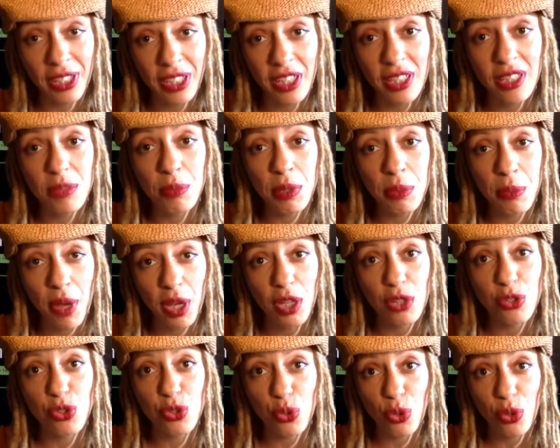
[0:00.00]
need to be
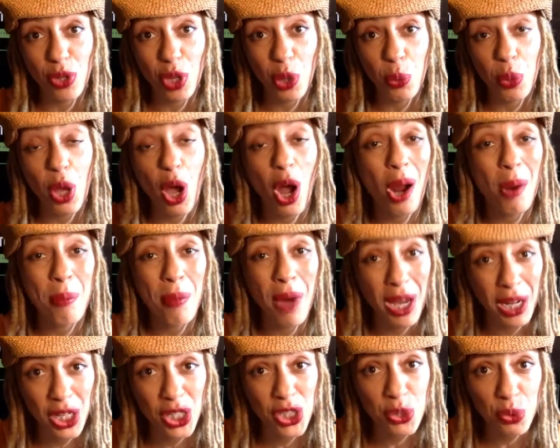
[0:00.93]
making sure that we are
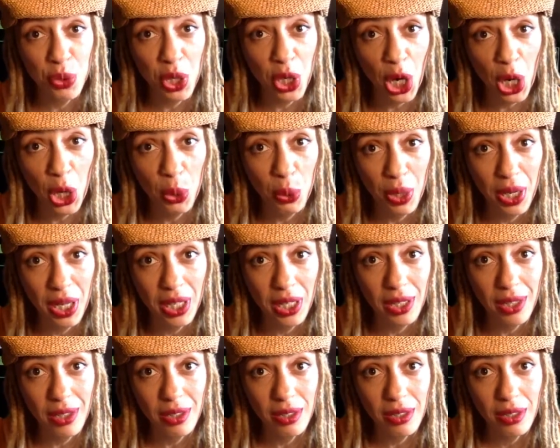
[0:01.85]
monitoring our
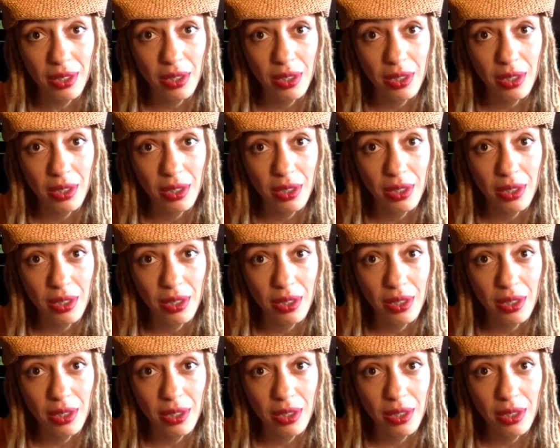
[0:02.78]
credit.